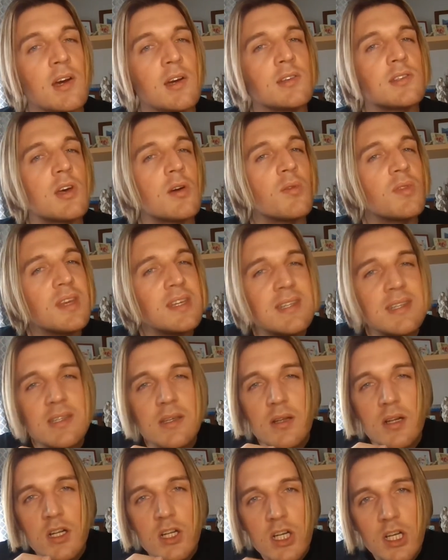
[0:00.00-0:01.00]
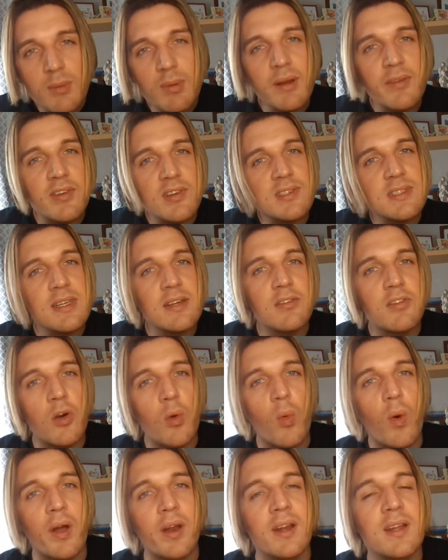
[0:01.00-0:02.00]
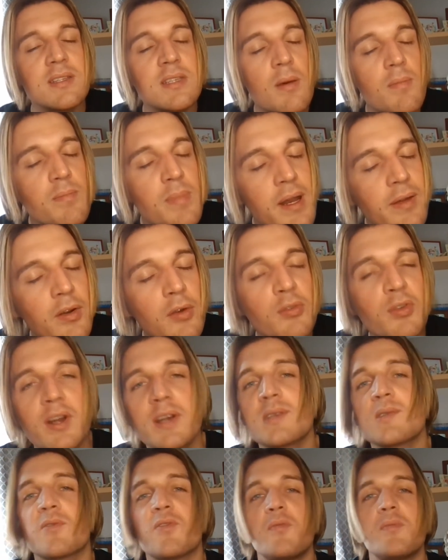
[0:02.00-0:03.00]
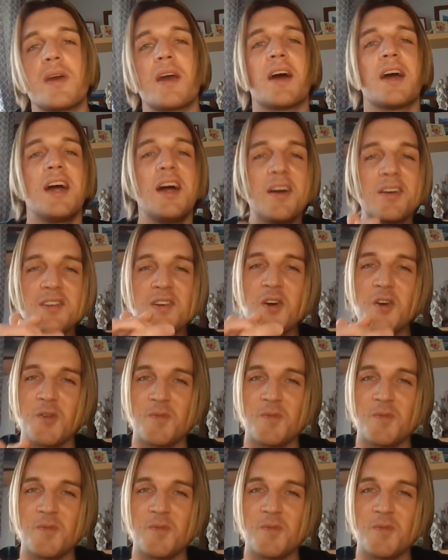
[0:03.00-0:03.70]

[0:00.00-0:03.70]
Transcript: So this is a little bit of a secret one, and it's a bit of a risk for me, I have to